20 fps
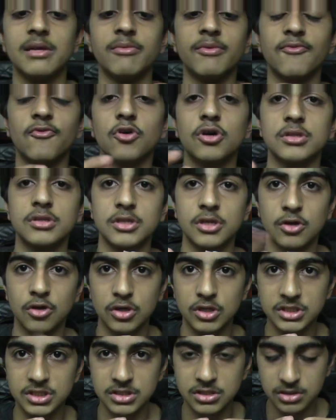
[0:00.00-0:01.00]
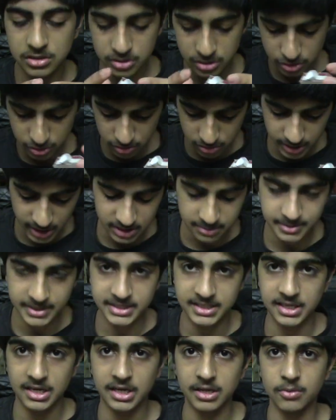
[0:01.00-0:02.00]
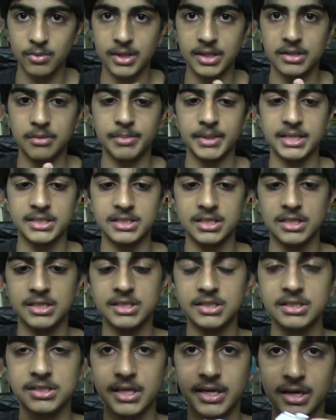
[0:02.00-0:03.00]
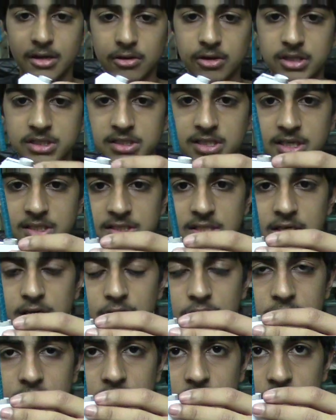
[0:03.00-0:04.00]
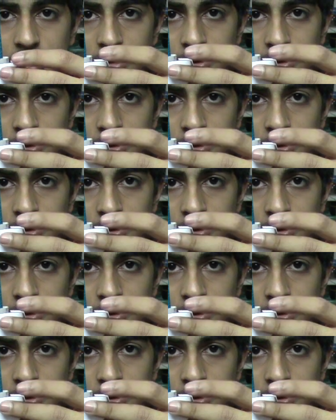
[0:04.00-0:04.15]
we've got the nozzle, so that's basically where the pencil is, and now let's test it out.